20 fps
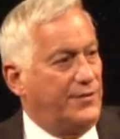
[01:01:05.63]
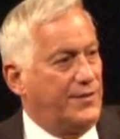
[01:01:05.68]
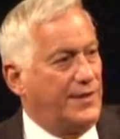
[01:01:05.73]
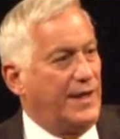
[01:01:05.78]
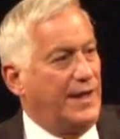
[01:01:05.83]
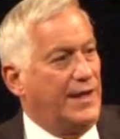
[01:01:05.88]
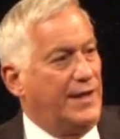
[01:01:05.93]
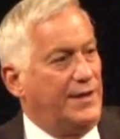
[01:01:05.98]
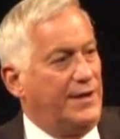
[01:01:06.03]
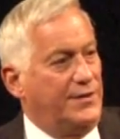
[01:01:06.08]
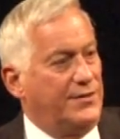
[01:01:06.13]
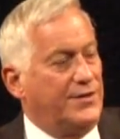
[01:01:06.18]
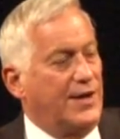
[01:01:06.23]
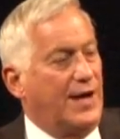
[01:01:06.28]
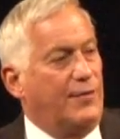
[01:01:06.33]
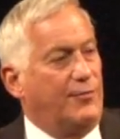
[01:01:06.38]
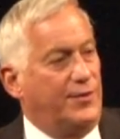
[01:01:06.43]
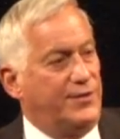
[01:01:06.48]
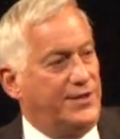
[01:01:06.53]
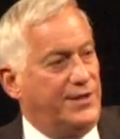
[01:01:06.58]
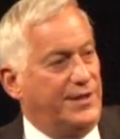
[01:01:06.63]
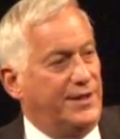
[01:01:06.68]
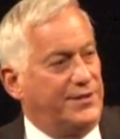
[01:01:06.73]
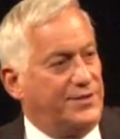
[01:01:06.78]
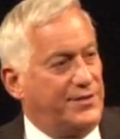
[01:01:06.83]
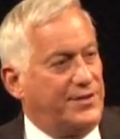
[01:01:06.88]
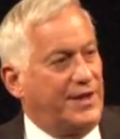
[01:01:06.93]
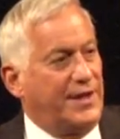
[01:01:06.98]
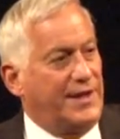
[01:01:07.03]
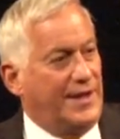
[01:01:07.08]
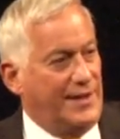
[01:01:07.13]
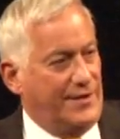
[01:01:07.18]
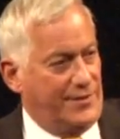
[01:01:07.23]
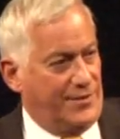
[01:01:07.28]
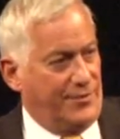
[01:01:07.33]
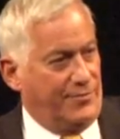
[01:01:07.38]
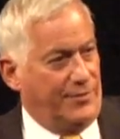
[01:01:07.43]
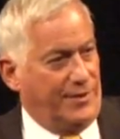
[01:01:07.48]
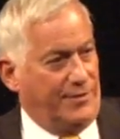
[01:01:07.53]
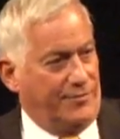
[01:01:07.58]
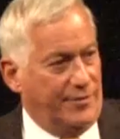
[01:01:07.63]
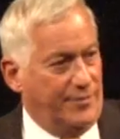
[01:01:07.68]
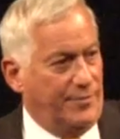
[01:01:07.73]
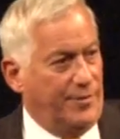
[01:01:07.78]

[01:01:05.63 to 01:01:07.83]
that it's not what you get to take out of the river,